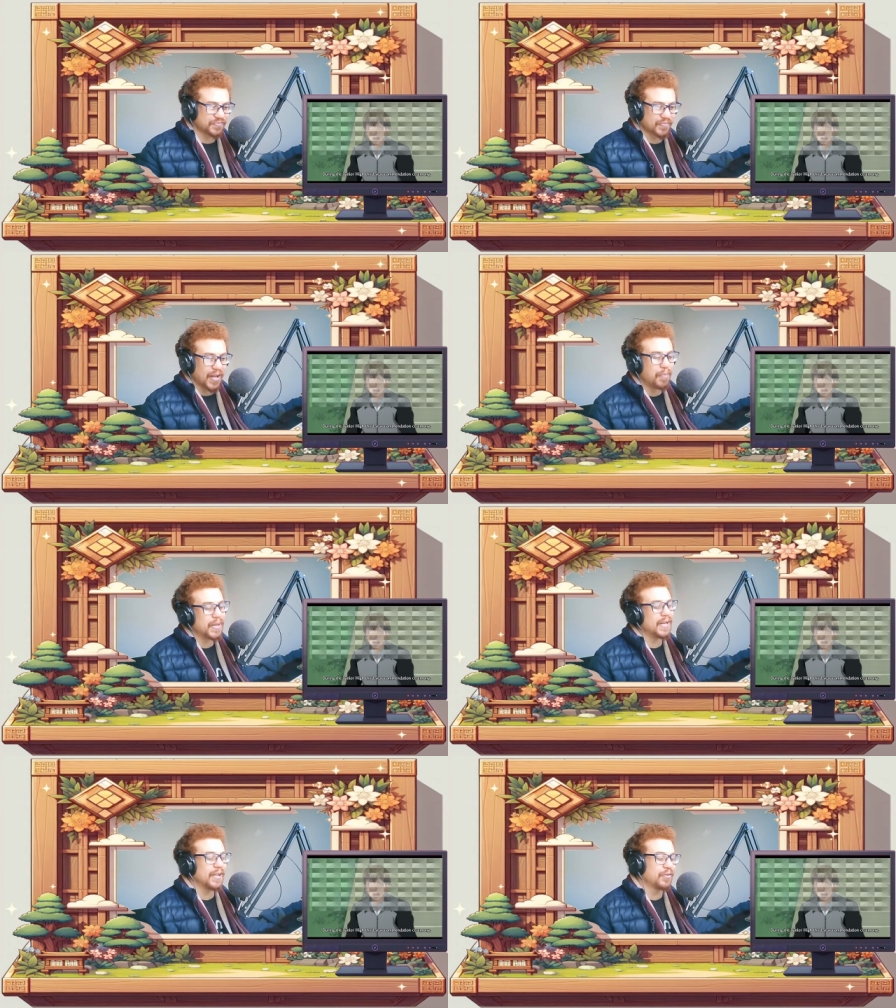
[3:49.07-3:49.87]
I
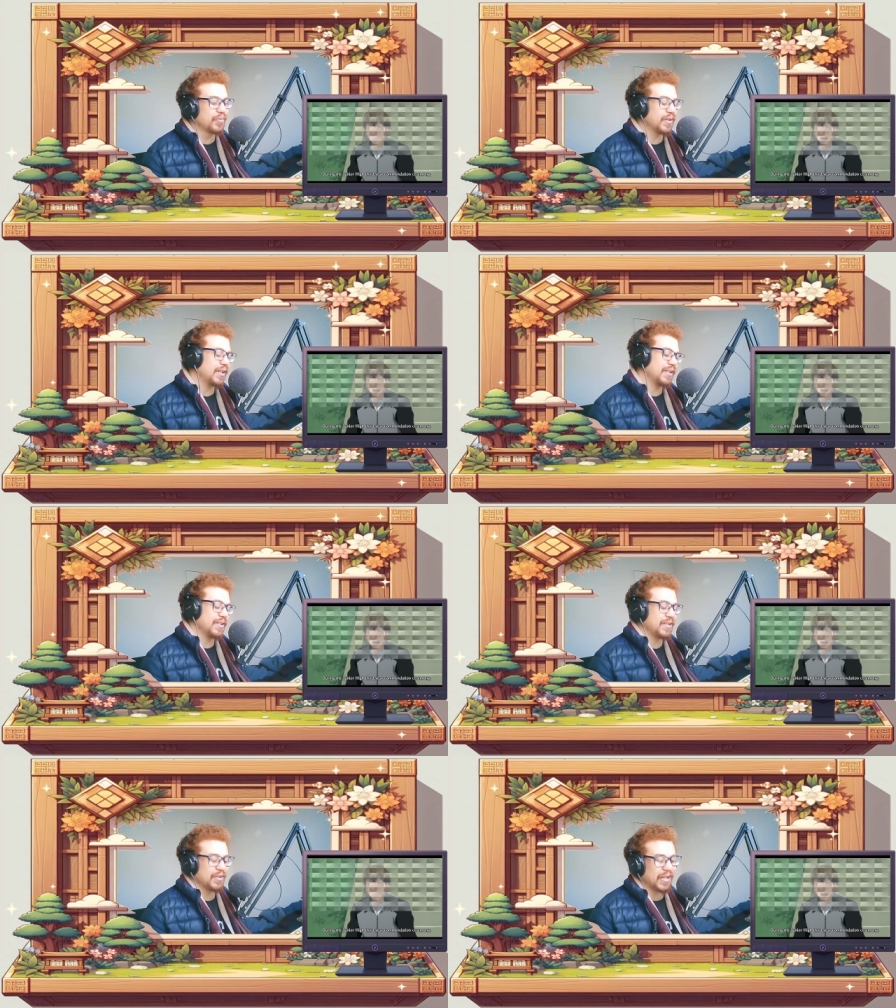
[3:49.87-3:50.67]
mean, it
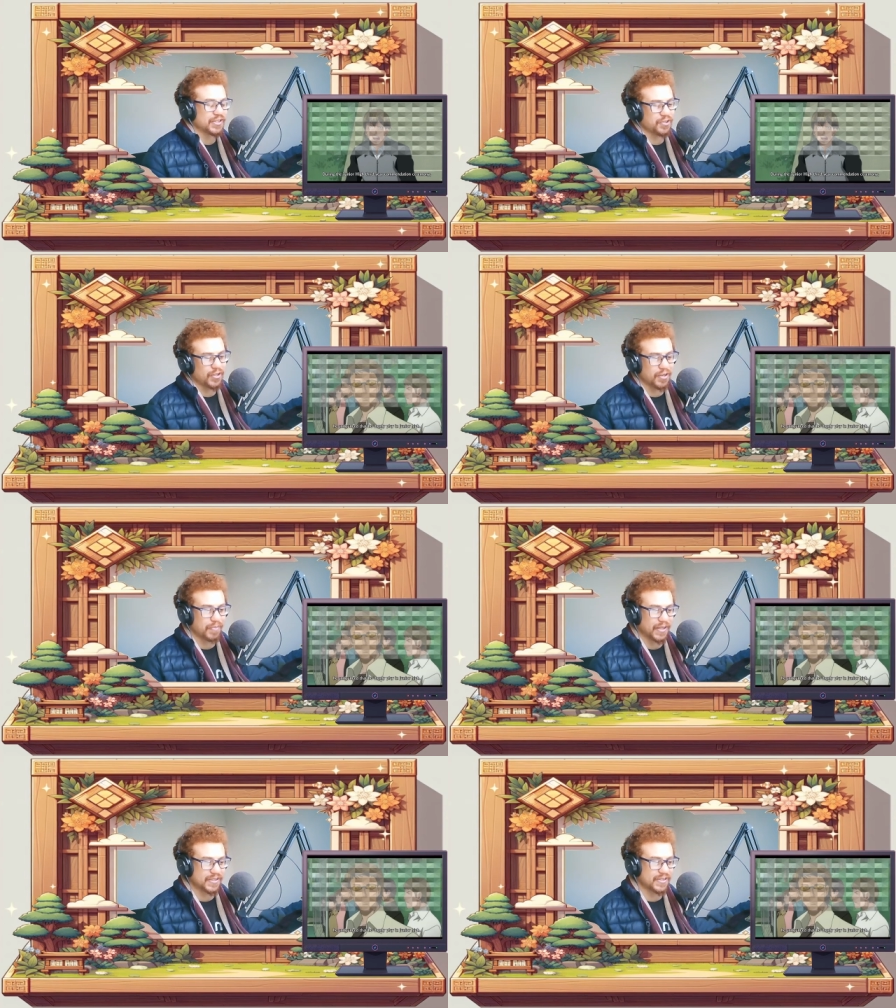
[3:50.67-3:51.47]
doesn't really
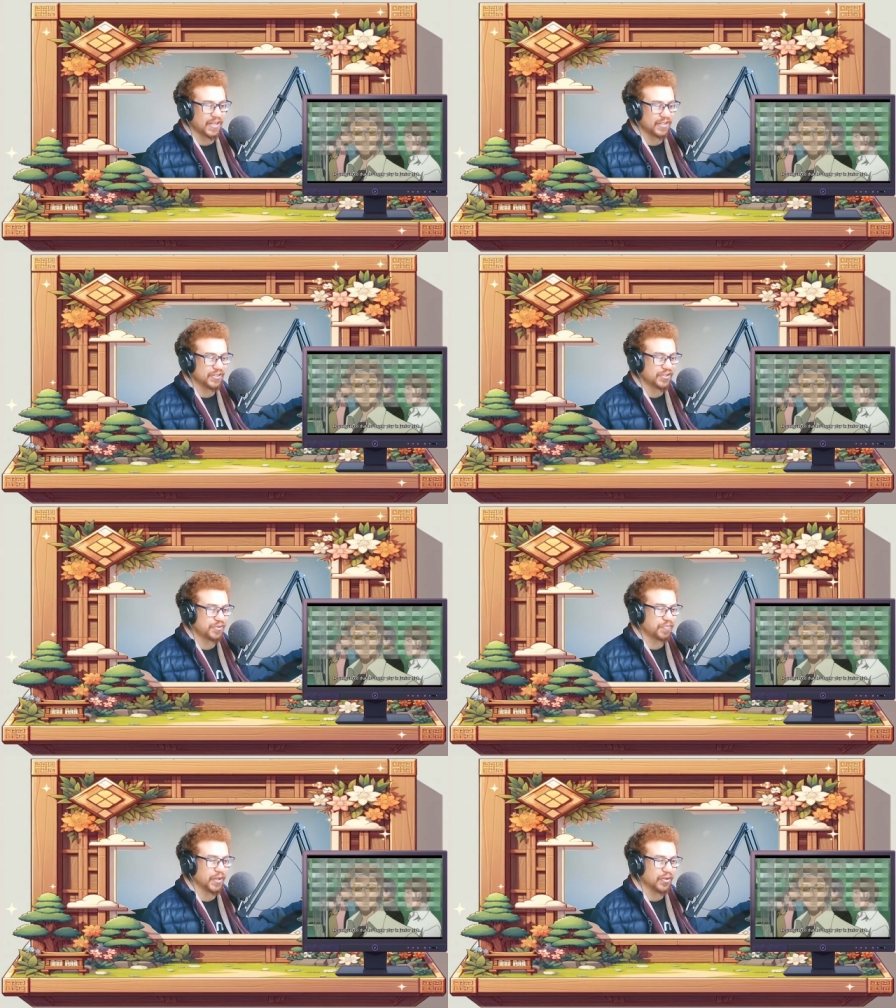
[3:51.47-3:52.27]
make sense
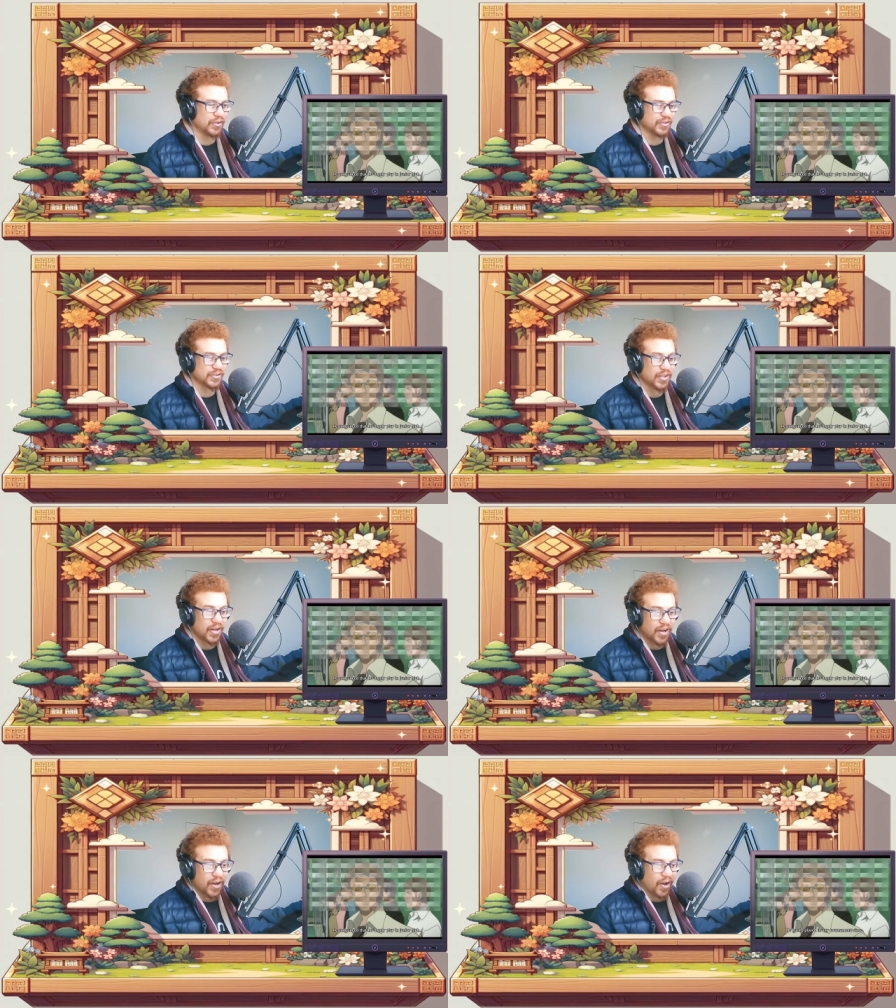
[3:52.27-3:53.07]
because...
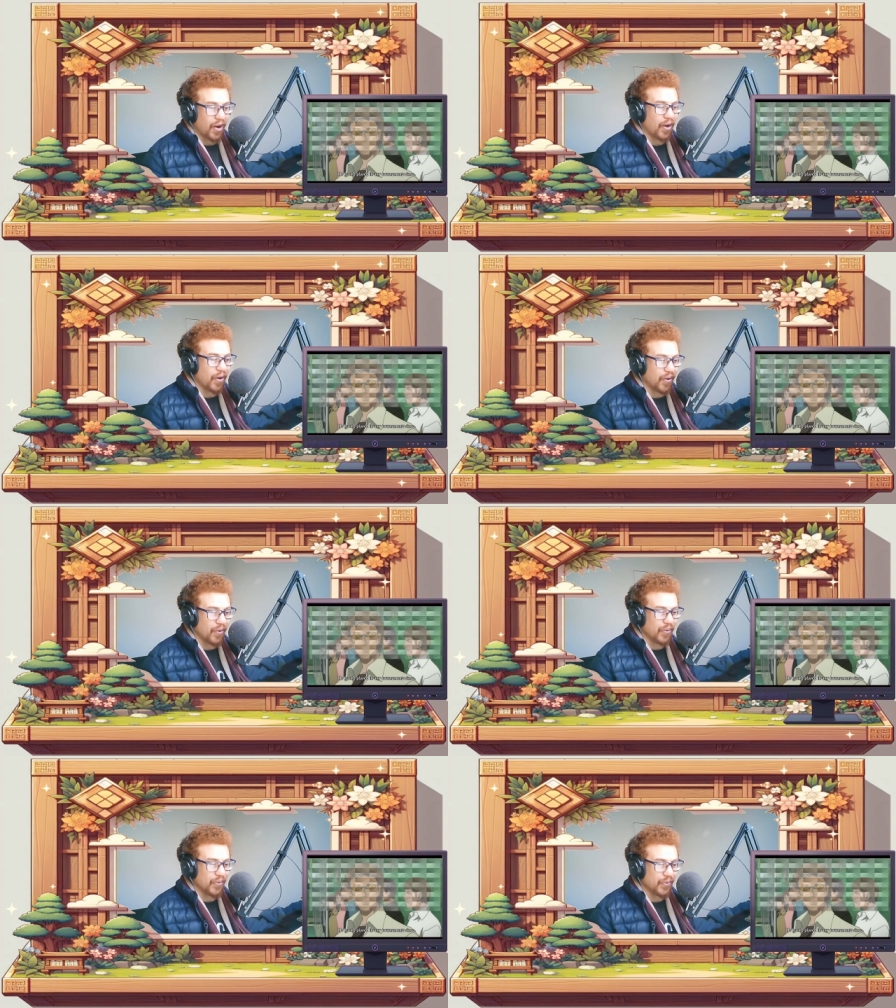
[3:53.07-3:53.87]

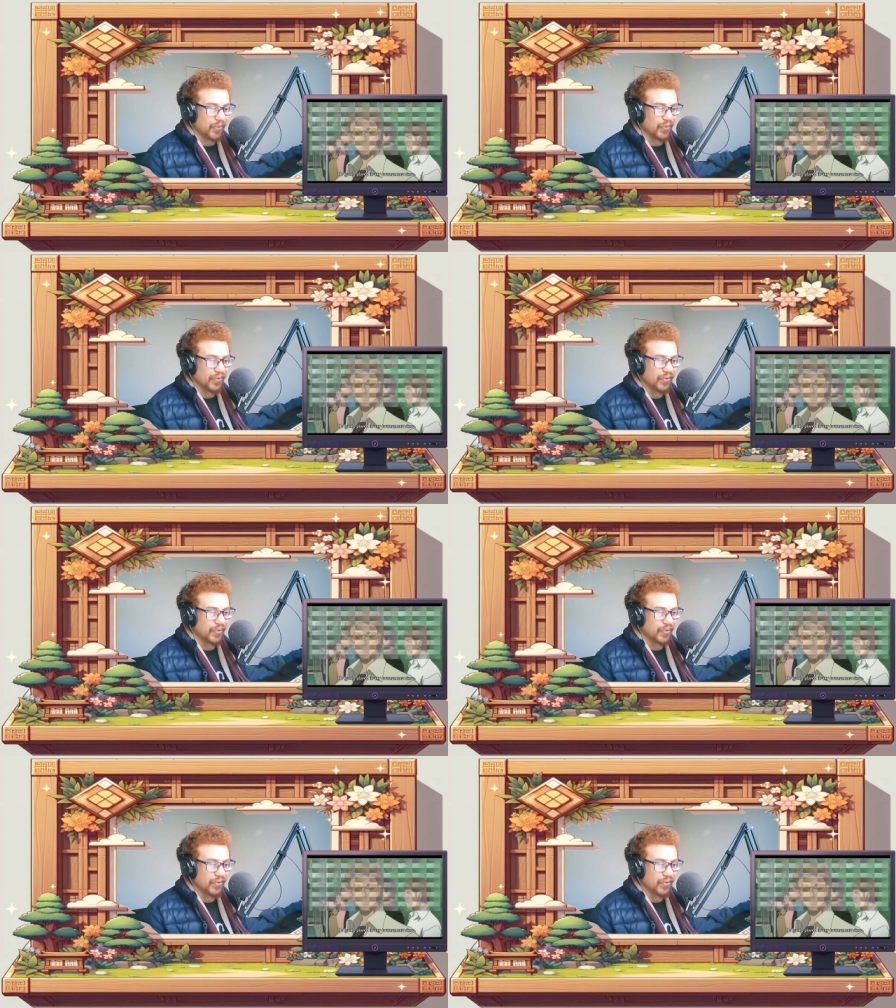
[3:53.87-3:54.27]
Oh...